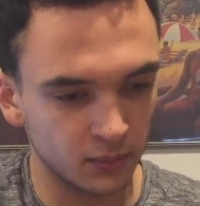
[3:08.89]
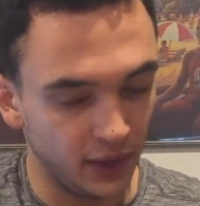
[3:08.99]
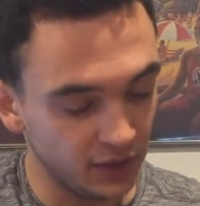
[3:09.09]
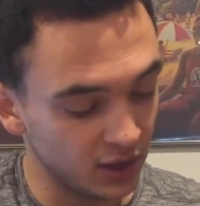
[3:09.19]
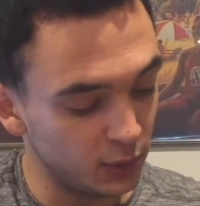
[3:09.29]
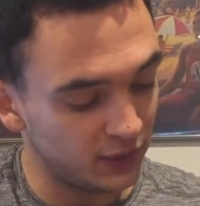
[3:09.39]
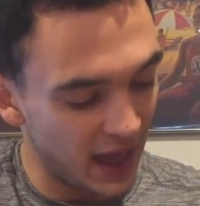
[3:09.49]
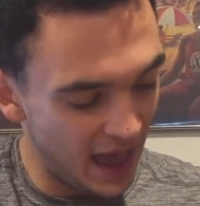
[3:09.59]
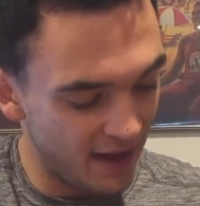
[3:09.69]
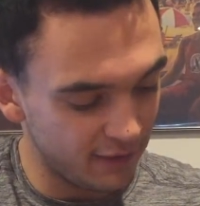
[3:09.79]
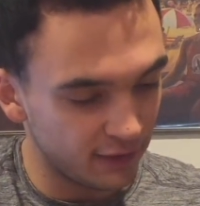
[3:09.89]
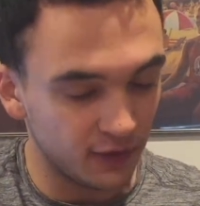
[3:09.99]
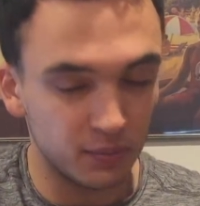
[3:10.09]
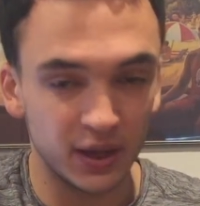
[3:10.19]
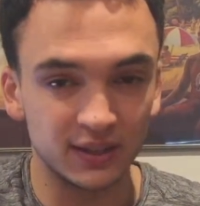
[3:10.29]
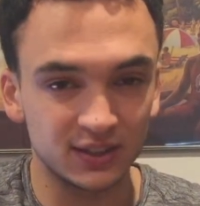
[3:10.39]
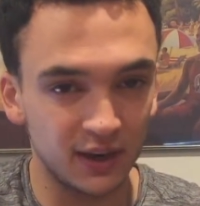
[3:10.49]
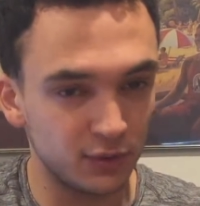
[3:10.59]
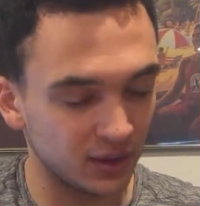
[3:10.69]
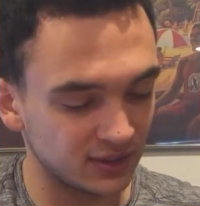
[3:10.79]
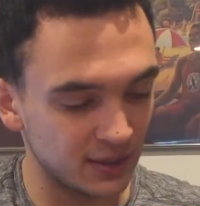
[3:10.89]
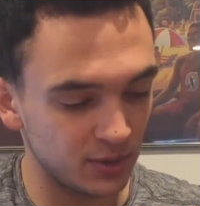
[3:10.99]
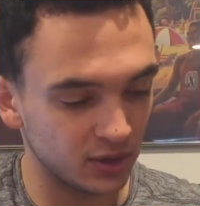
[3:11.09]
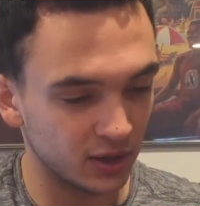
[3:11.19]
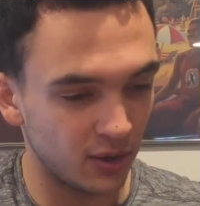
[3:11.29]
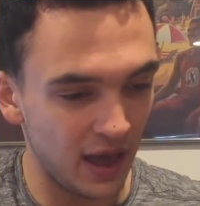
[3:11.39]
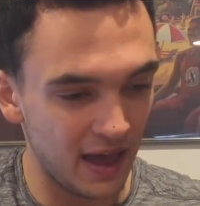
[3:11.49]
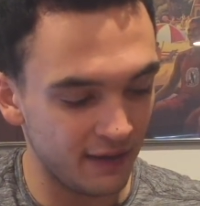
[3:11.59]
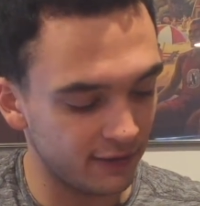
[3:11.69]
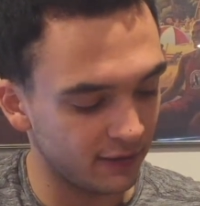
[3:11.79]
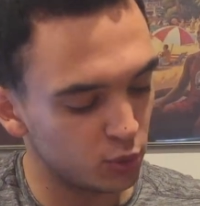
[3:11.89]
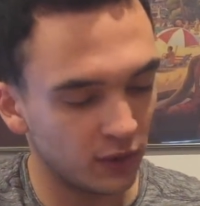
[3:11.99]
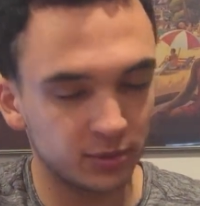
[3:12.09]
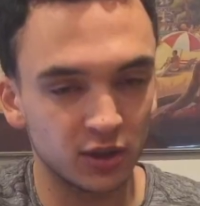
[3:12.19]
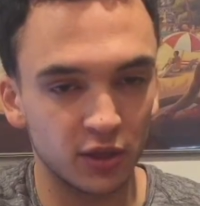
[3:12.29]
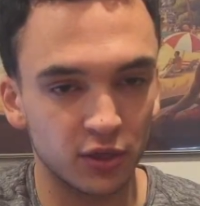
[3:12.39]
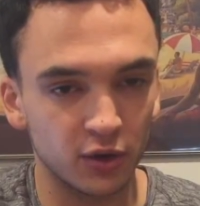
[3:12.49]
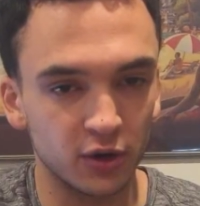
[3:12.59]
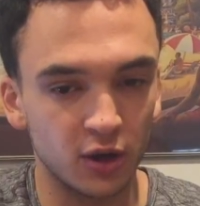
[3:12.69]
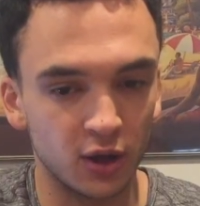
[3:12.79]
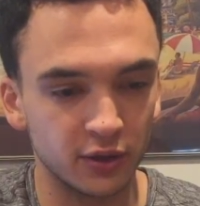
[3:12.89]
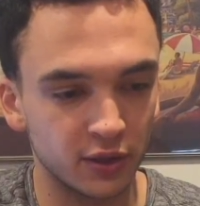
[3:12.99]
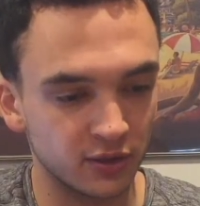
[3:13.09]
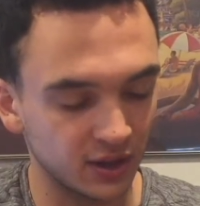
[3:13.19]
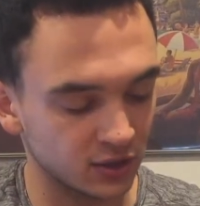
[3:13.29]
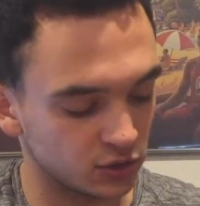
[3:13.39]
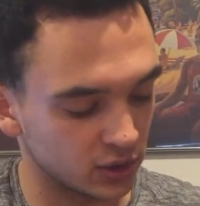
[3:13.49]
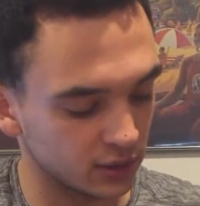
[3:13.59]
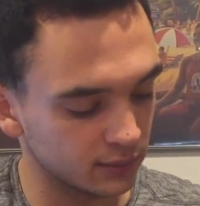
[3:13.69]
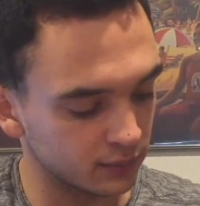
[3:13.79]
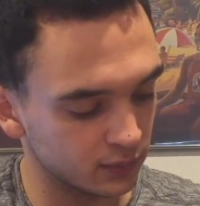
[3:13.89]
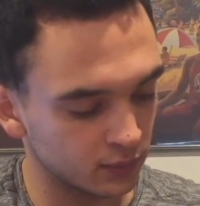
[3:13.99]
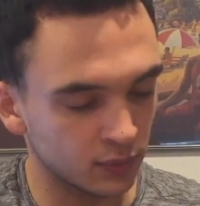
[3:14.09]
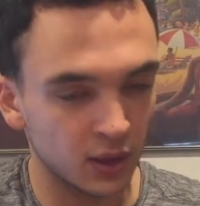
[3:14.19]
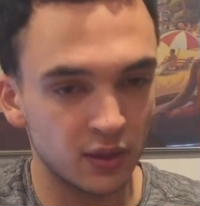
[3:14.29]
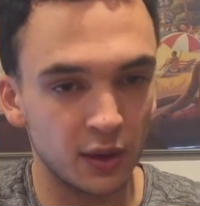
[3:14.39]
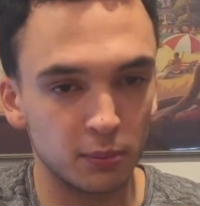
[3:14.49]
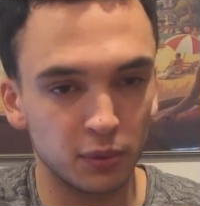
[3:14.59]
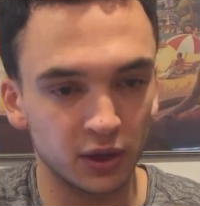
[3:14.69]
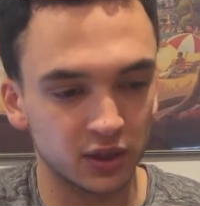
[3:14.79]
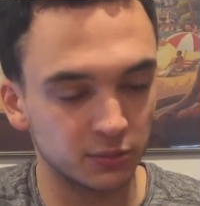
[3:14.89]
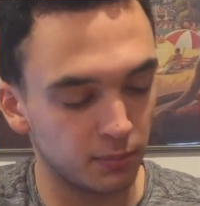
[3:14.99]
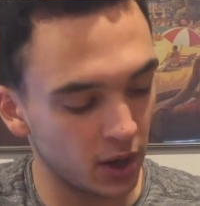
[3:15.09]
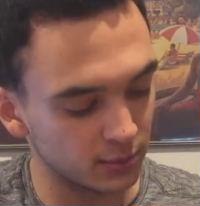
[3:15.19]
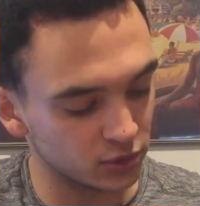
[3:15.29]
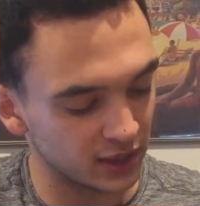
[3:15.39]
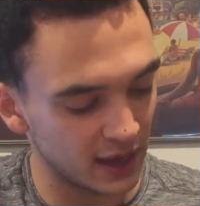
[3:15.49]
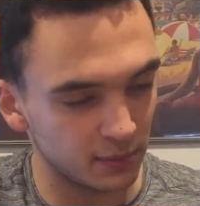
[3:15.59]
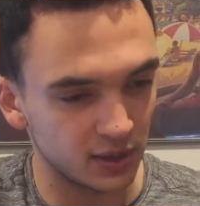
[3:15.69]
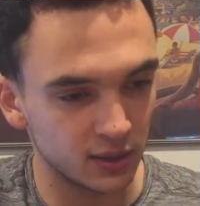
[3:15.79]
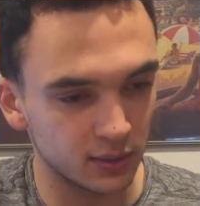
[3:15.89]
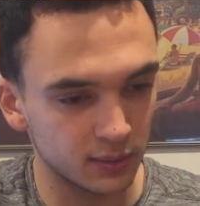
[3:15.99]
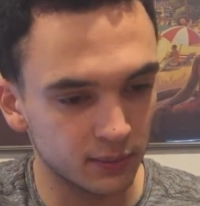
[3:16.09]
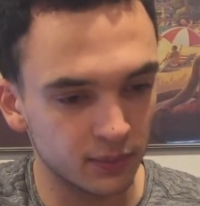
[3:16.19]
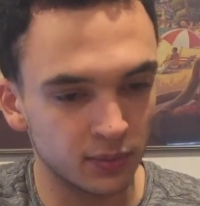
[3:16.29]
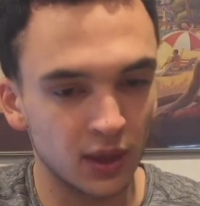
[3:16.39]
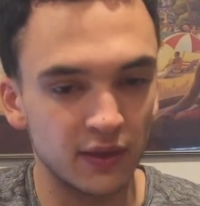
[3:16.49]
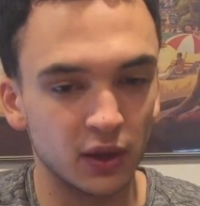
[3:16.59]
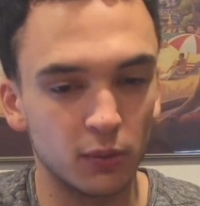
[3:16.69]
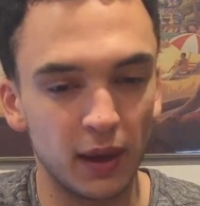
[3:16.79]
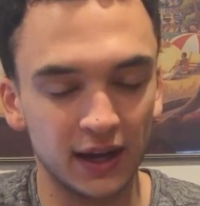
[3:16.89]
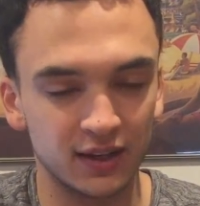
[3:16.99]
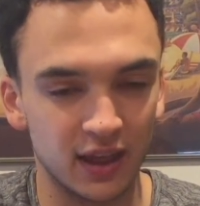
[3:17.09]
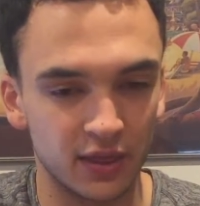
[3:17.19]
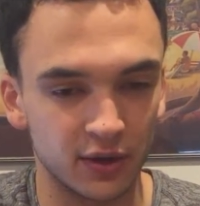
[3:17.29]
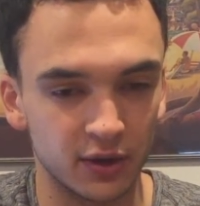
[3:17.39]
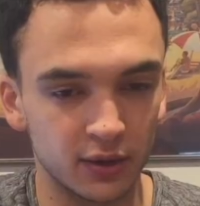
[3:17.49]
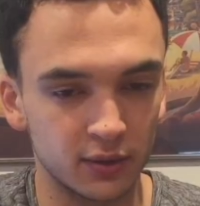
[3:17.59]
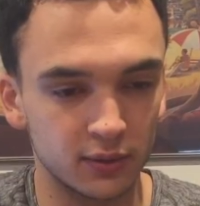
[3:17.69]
Then you're going to move to F, but instead of doing that same thing, you're going to go F, move up to the 3rd on the 2nd string, then pluck the bottom string empty, and then go back to that 3rd.